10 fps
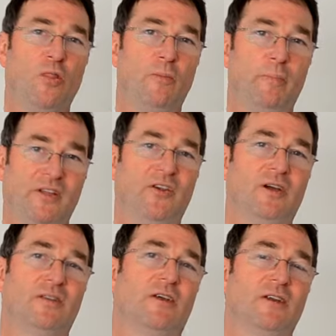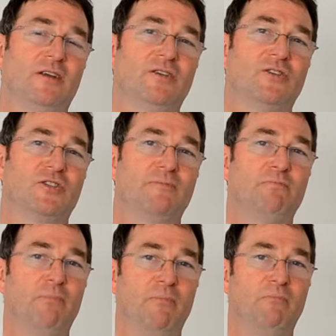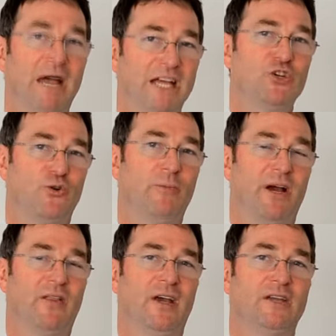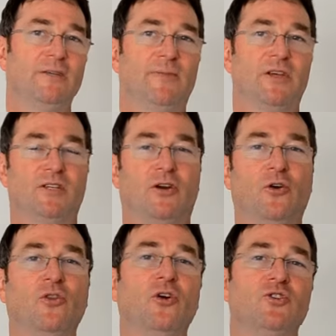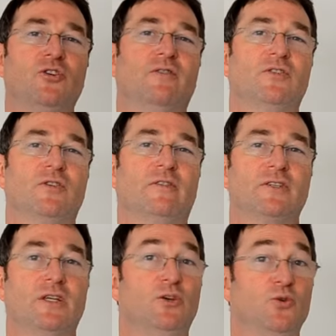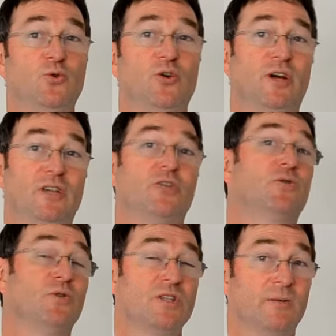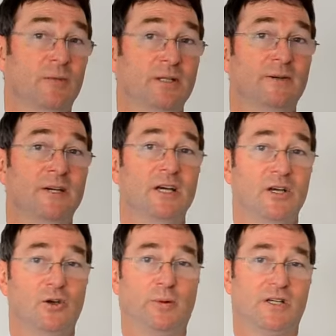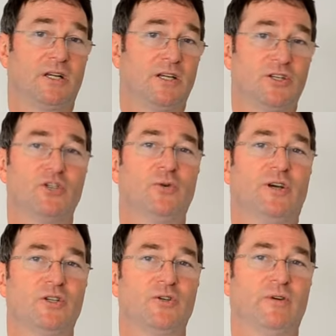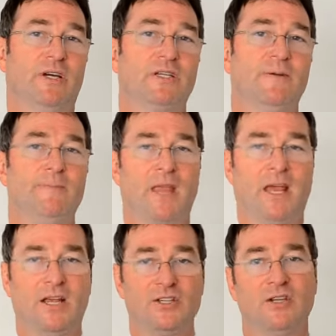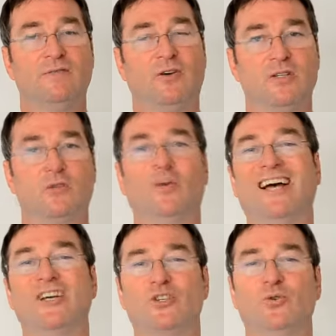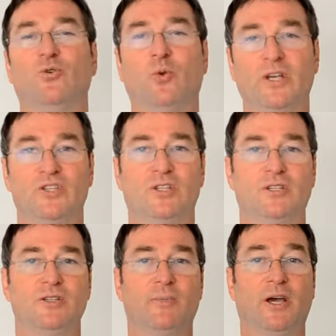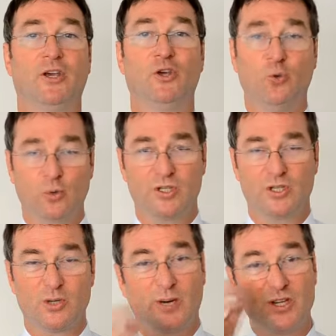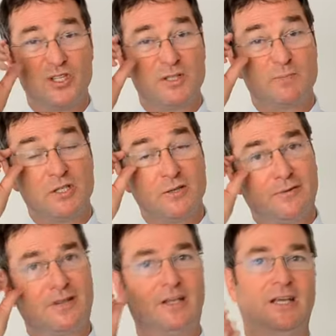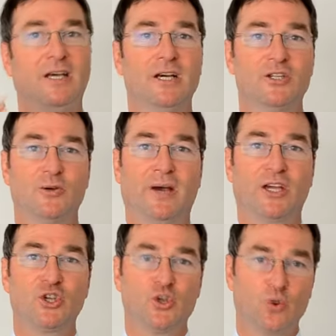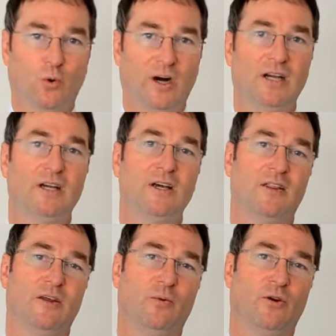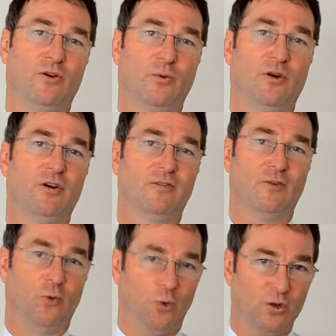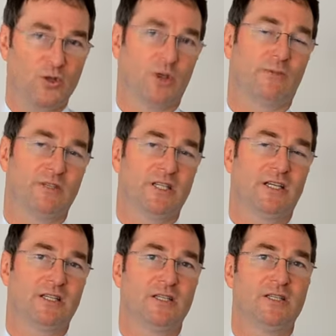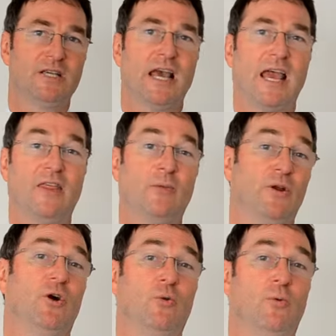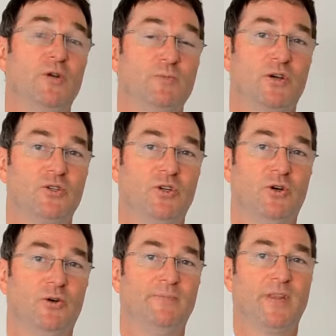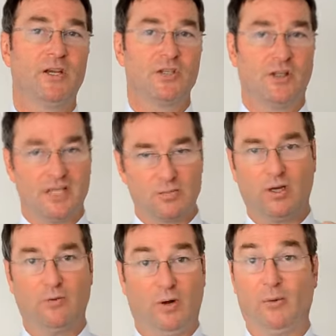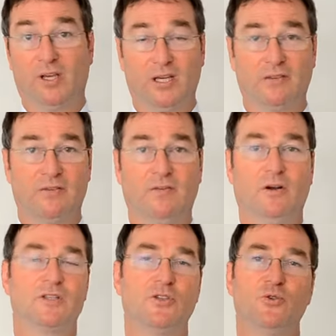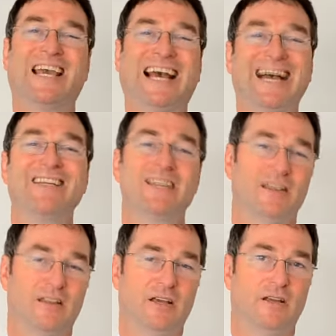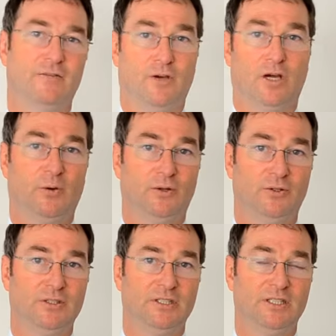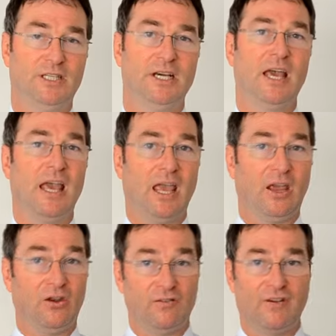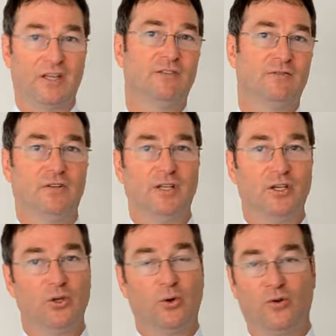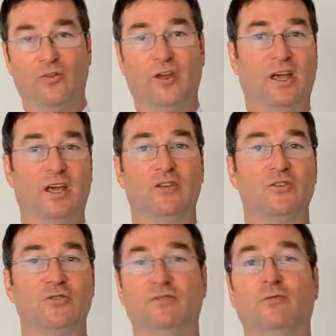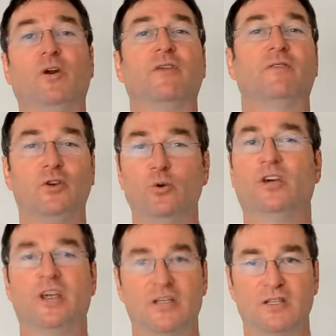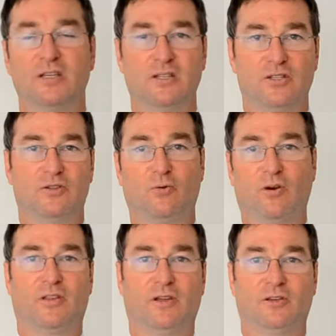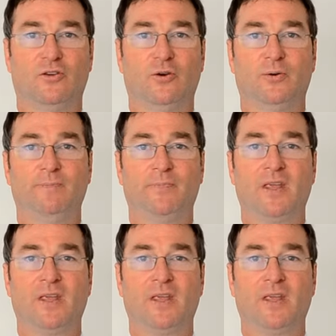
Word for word: The big thing that is major about that is that an online service, obviously you do not get to talk to someone, you're basically just doing it direct. And as an advisor, we ask you questions about your situation specifically to make sure that we're aware of all the circumstances and that we know what we're supposed to do. So that's the way we can give advice. You can't get that if you go online, and effectively you're in the hands of whatever you guess is the right thing to do.